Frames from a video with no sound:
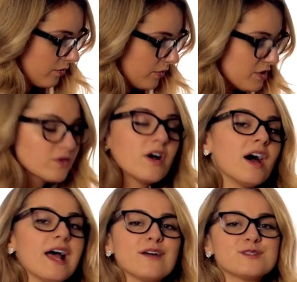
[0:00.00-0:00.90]
We do
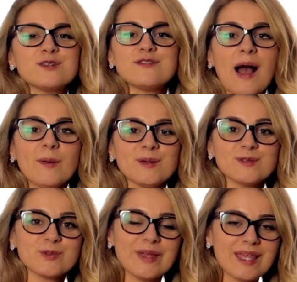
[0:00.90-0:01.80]
not have two
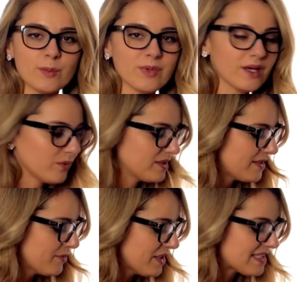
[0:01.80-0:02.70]
vowels. We keep it. We
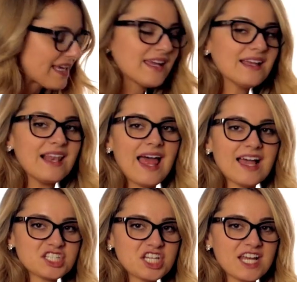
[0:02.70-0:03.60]
simply say
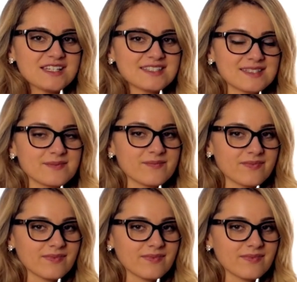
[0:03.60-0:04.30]
la chaise.